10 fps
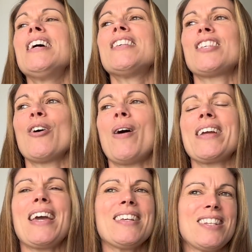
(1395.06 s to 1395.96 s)
So I
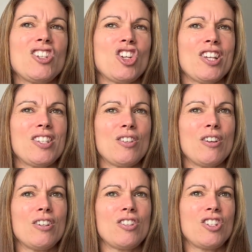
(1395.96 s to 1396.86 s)
guess it just
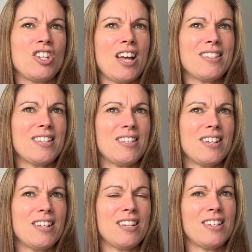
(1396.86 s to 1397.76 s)
does
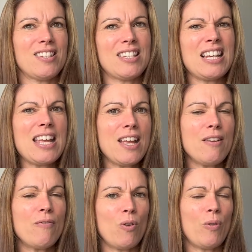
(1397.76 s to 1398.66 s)
the
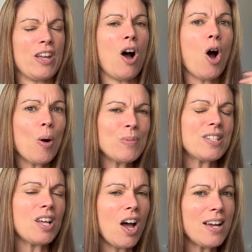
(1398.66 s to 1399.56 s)
sleeve or the arm
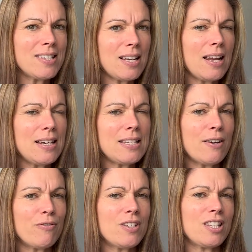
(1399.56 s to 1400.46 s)
size slightly
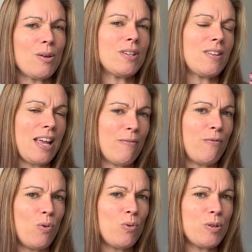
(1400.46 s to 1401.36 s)
different, so it
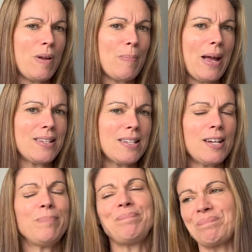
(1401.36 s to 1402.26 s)
falls a bit
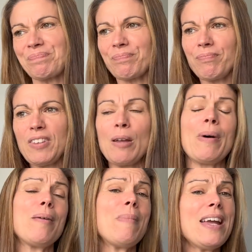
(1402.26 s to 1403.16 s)
better. But
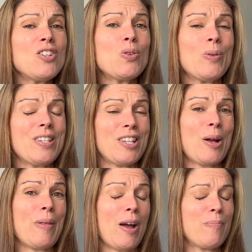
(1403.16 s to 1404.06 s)
I made sure this
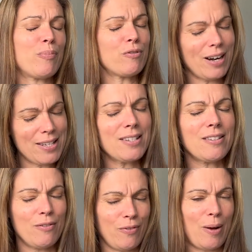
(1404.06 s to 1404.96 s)
time that I
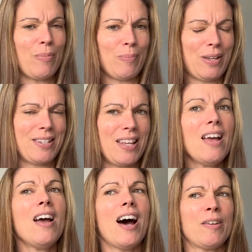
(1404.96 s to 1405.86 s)
pressed the fabric because
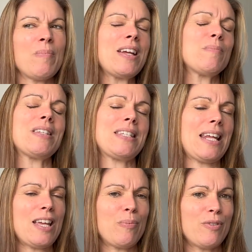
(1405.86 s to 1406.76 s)
I'd made a
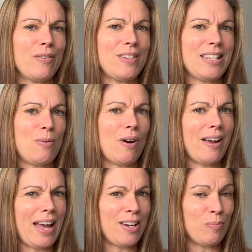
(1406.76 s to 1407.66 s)
mistake previously where I
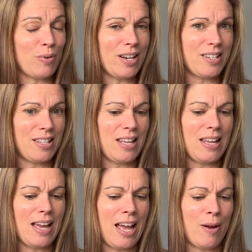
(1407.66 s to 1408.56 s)
hadn't pressed
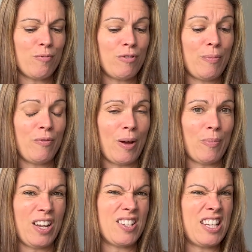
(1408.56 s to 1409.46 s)
the rib
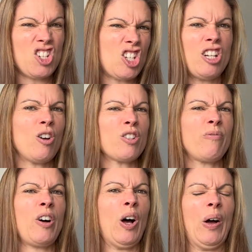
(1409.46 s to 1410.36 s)
fabric because it just looked
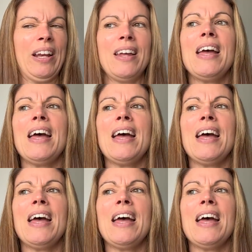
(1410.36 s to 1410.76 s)
fine.